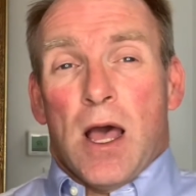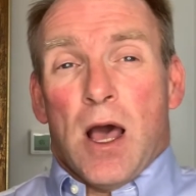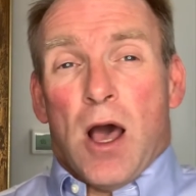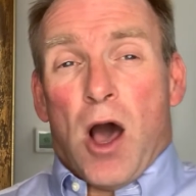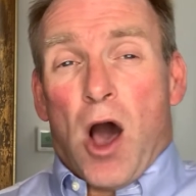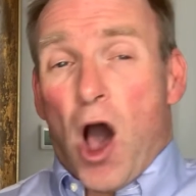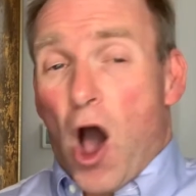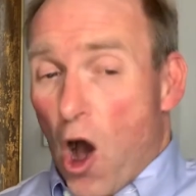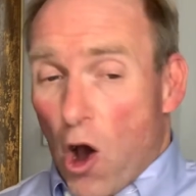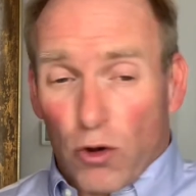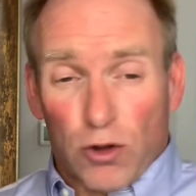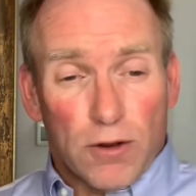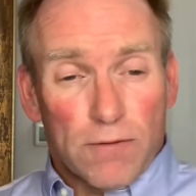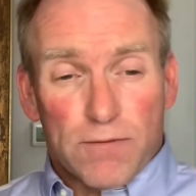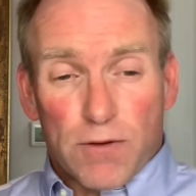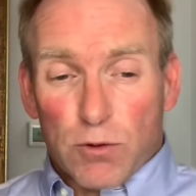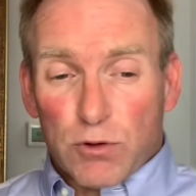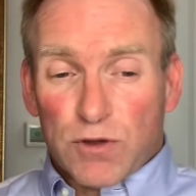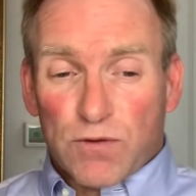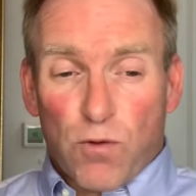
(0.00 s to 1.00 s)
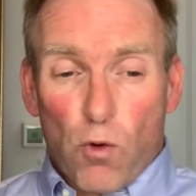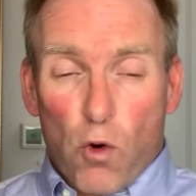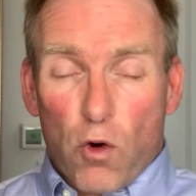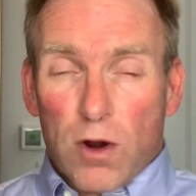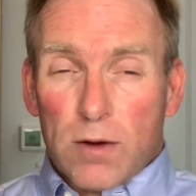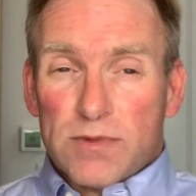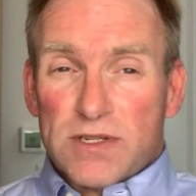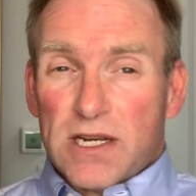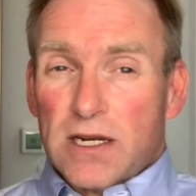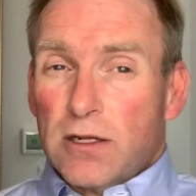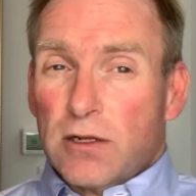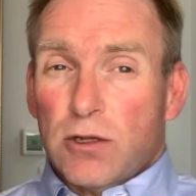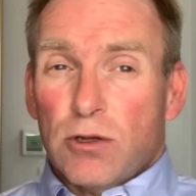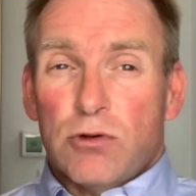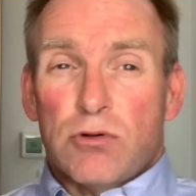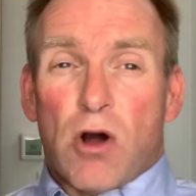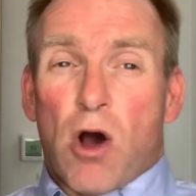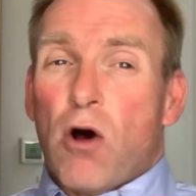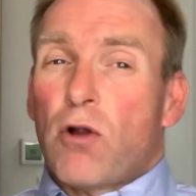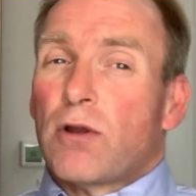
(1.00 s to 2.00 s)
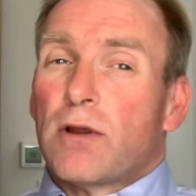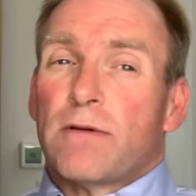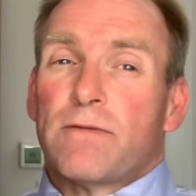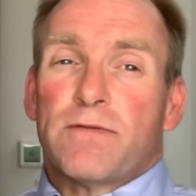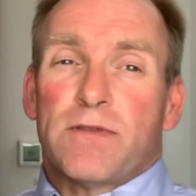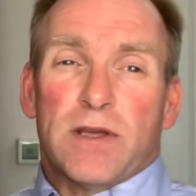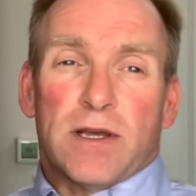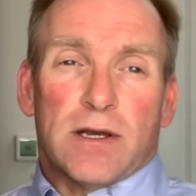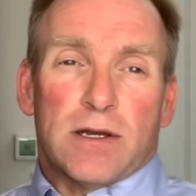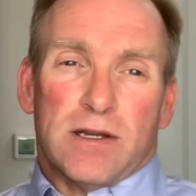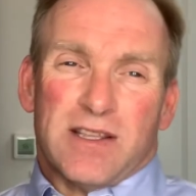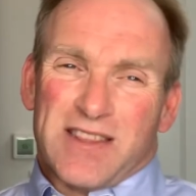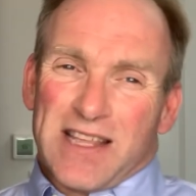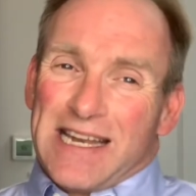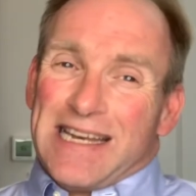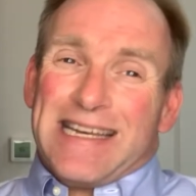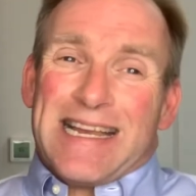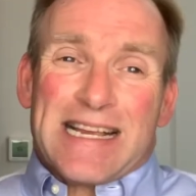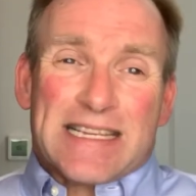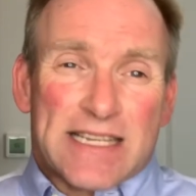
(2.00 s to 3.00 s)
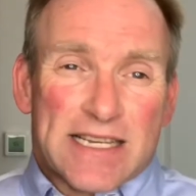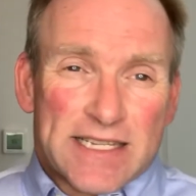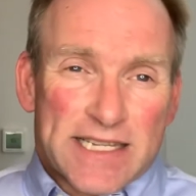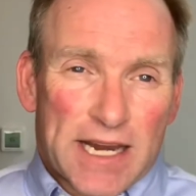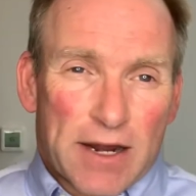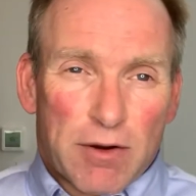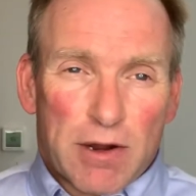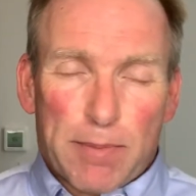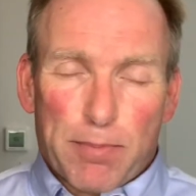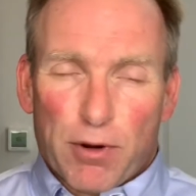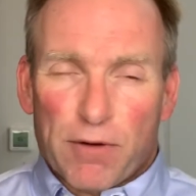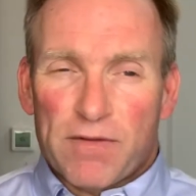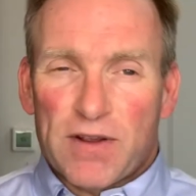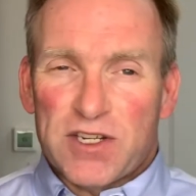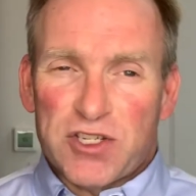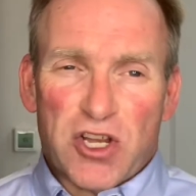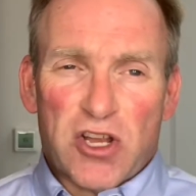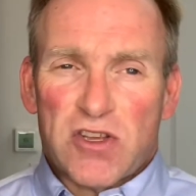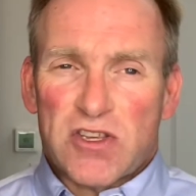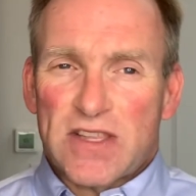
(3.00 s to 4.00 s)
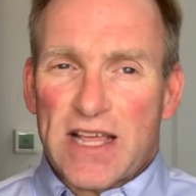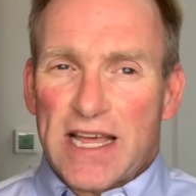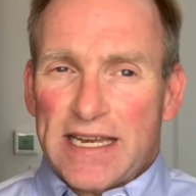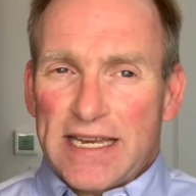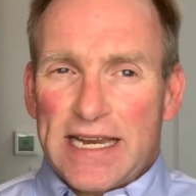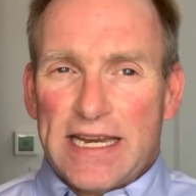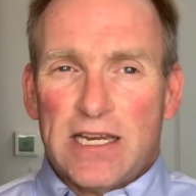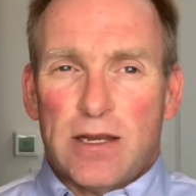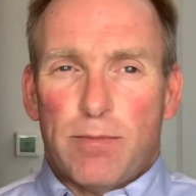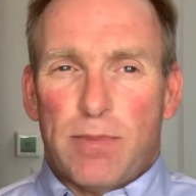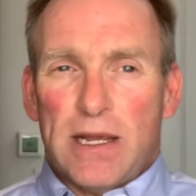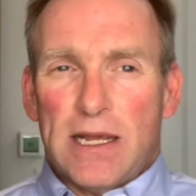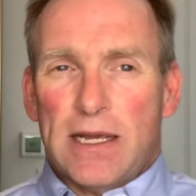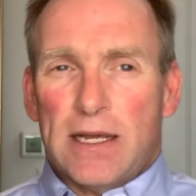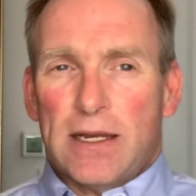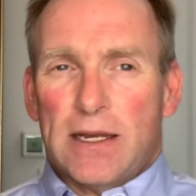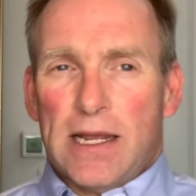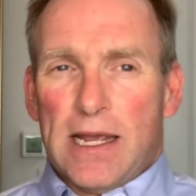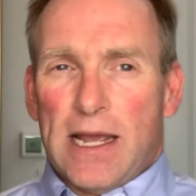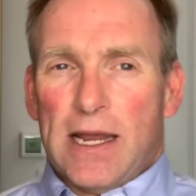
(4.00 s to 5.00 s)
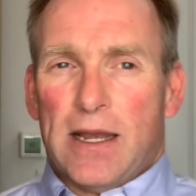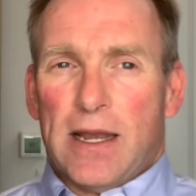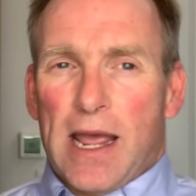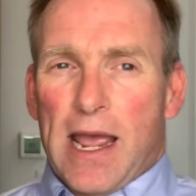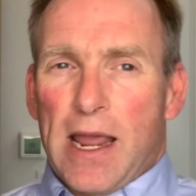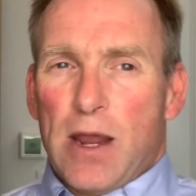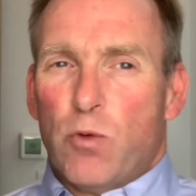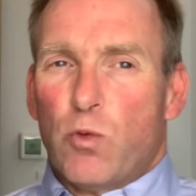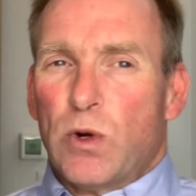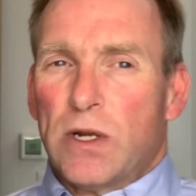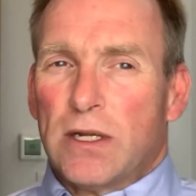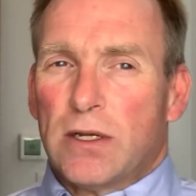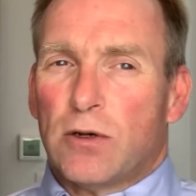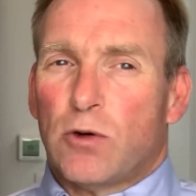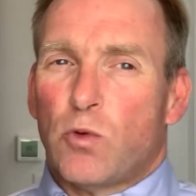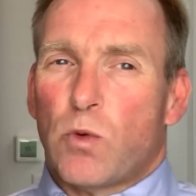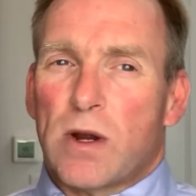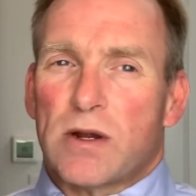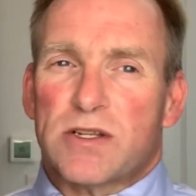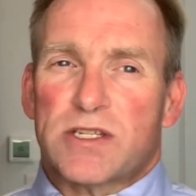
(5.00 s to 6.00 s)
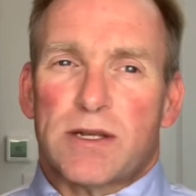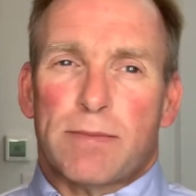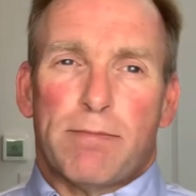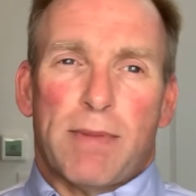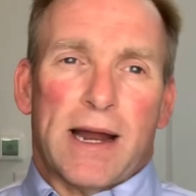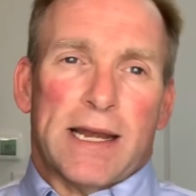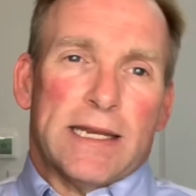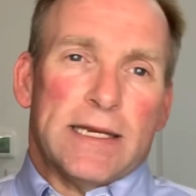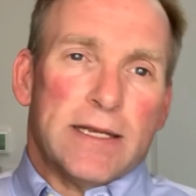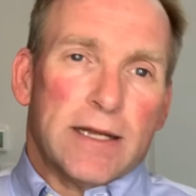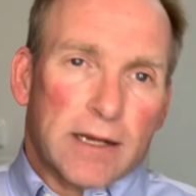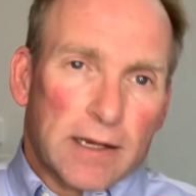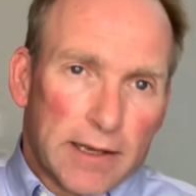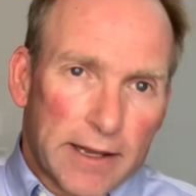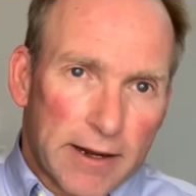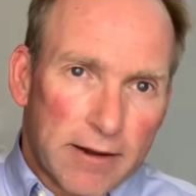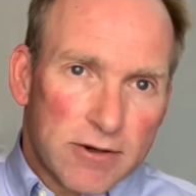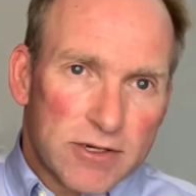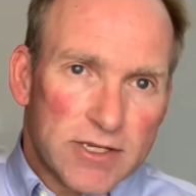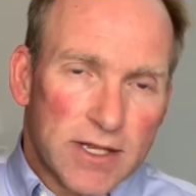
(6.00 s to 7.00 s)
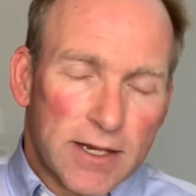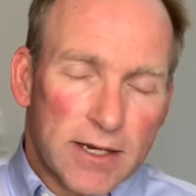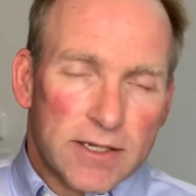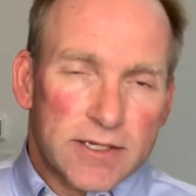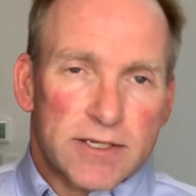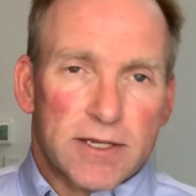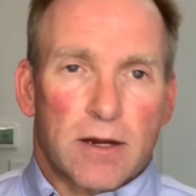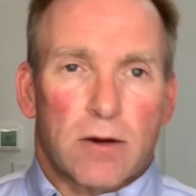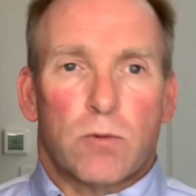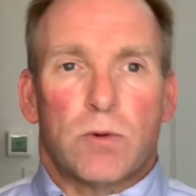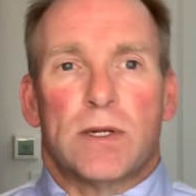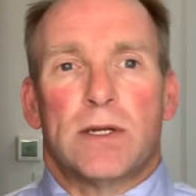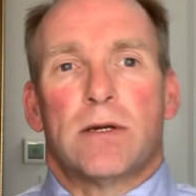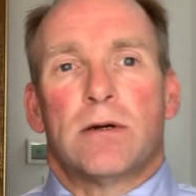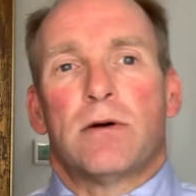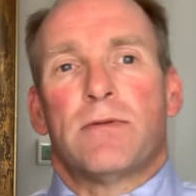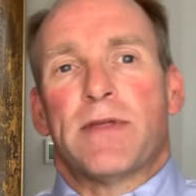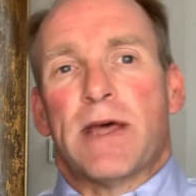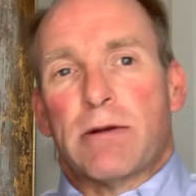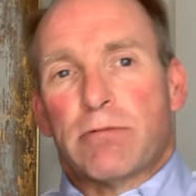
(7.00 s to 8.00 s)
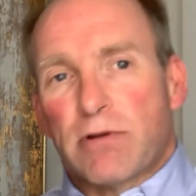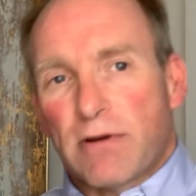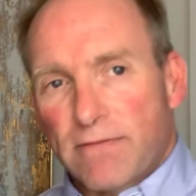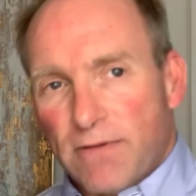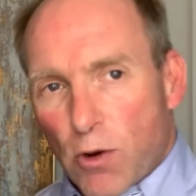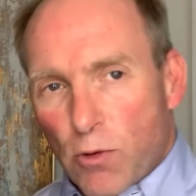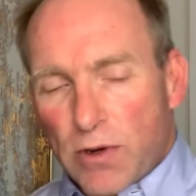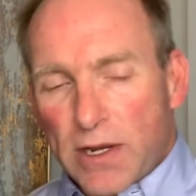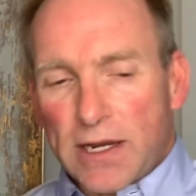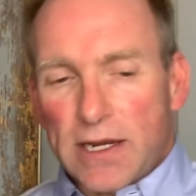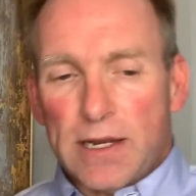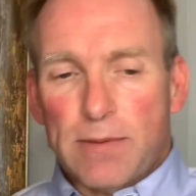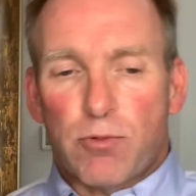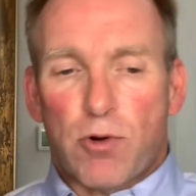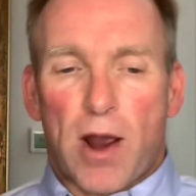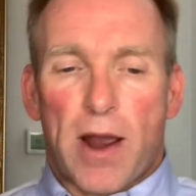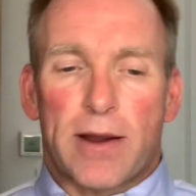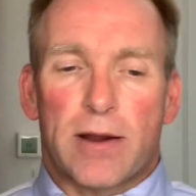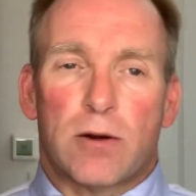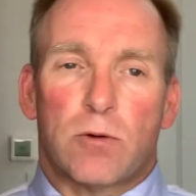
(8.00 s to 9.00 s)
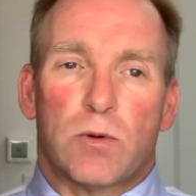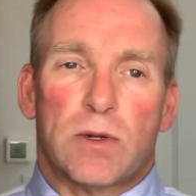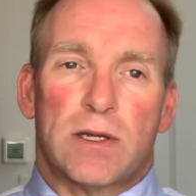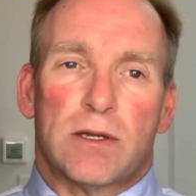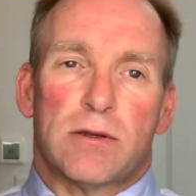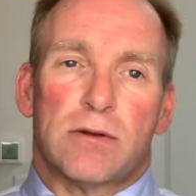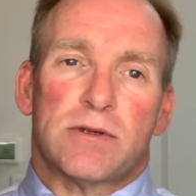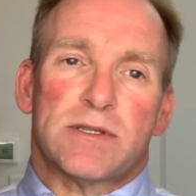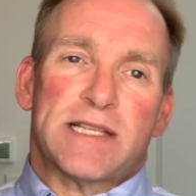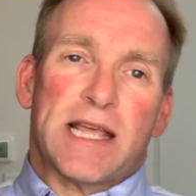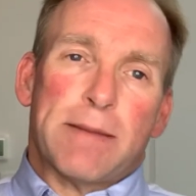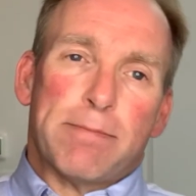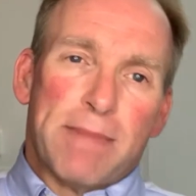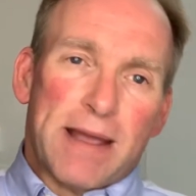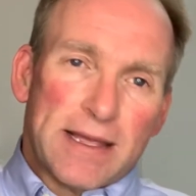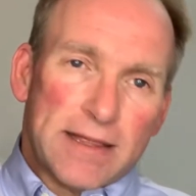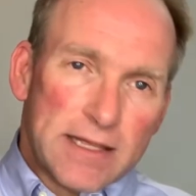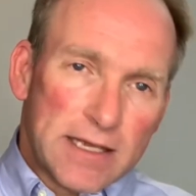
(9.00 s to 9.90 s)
all of those forms include all of the necessary provisions that need to be in a will, where somebody declares that it's their will, they revoke any prior wills, they make the